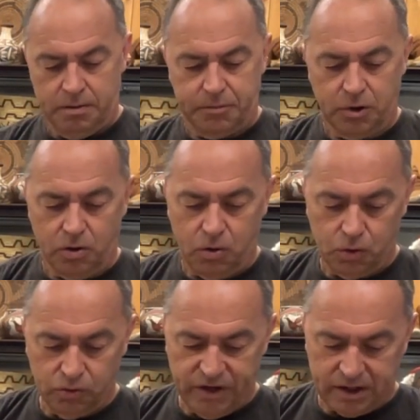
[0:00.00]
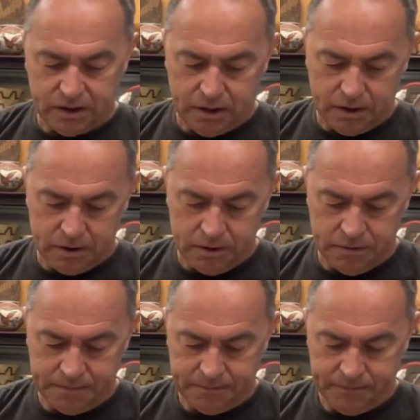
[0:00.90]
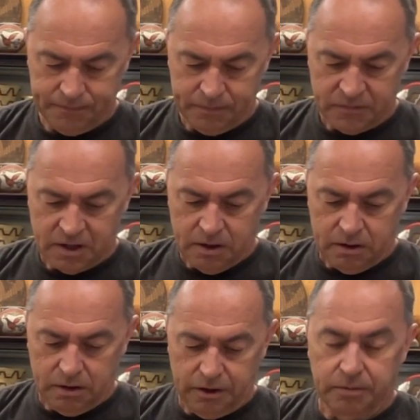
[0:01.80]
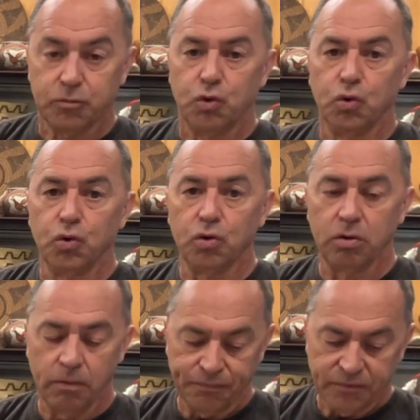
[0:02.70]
I'm gonna hold that guy, let him cool.